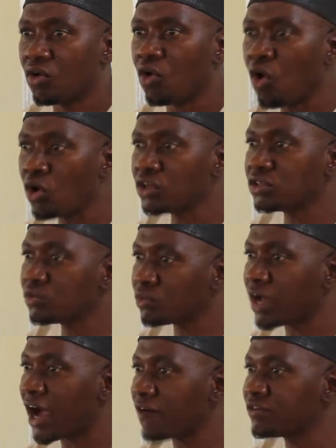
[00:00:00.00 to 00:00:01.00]
All
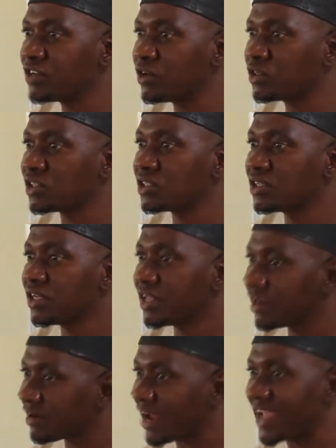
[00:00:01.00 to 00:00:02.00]
we have those
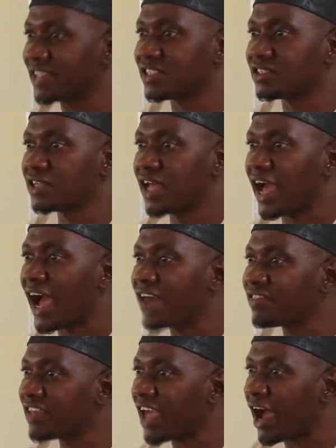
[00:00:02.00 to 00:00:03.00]
rights,
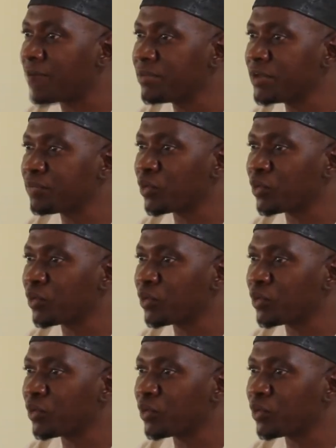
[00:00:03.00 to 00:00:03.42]
and they are being